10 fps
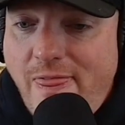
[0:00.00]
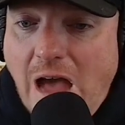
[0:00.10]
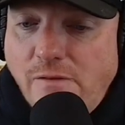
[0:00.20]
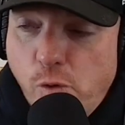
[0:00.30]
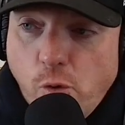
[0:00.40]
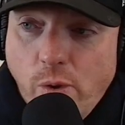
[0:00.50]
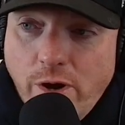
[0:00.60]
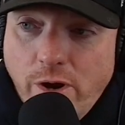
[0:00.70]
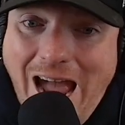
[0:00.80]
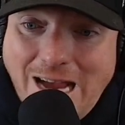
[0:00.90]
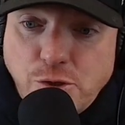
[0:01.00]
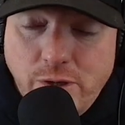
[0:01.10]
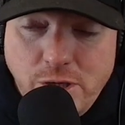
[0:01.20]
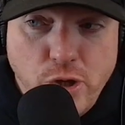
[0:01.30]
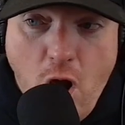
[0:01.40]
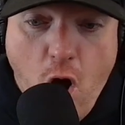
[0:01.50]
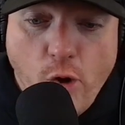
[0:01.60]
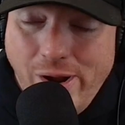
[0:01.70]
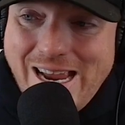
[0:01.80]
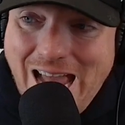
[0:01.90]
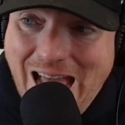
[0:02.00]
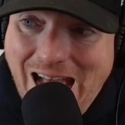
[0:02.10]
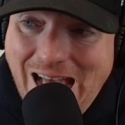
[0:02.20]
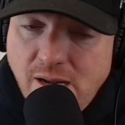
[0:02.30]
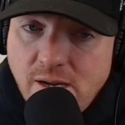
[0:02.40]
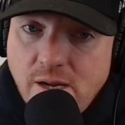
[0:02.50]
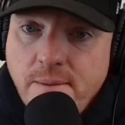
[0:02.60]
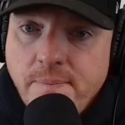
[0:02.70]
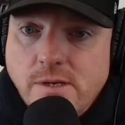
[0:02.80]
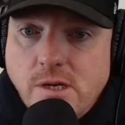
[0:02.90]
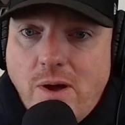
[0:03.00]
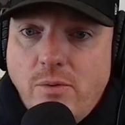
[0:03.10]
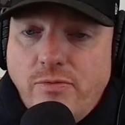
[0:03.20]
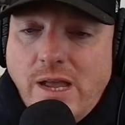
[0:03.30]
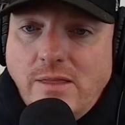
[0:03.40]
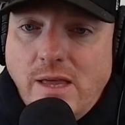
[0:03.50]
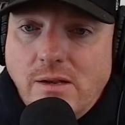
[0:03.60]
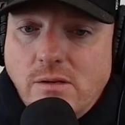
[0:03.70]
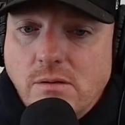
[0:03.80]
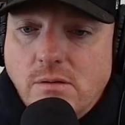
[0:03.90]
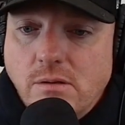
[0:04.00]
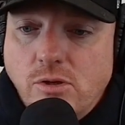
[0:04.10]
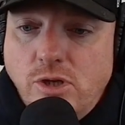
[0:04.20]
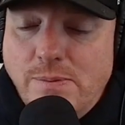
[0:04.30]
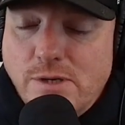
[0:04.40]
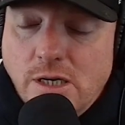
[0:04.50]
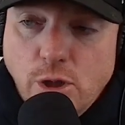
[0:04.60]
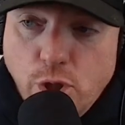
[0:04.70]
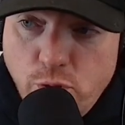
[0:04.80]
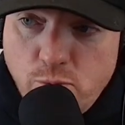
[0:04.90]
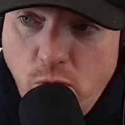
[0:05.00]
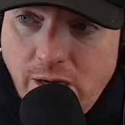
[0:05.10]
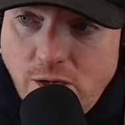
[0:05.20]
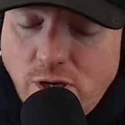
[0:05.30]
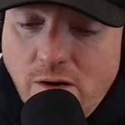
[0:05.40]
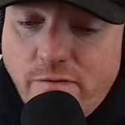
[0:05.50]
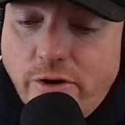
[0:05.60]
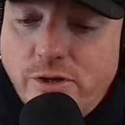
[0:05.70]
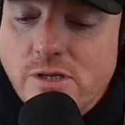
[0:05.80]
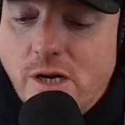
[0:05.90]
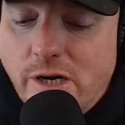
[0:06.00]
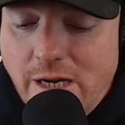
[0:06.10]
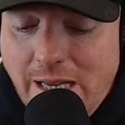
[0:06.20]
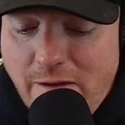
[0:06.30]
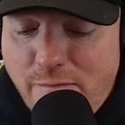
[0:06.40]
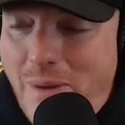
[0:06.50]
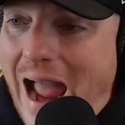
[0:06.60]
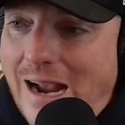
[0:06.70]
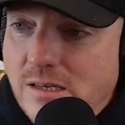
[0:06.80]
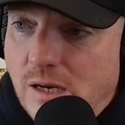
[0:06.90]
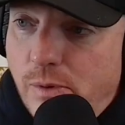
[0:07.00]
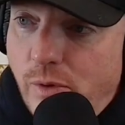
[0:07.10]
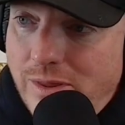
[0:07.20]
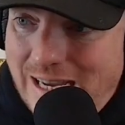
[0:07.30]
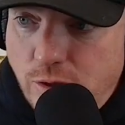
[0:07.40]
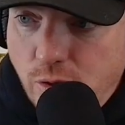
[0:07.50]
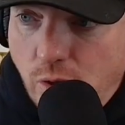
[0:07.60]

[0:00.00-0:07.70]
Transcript: that four runner has traditionally already had. So I don't think that Jeep's going to lose market share versus they're going to give back some of what they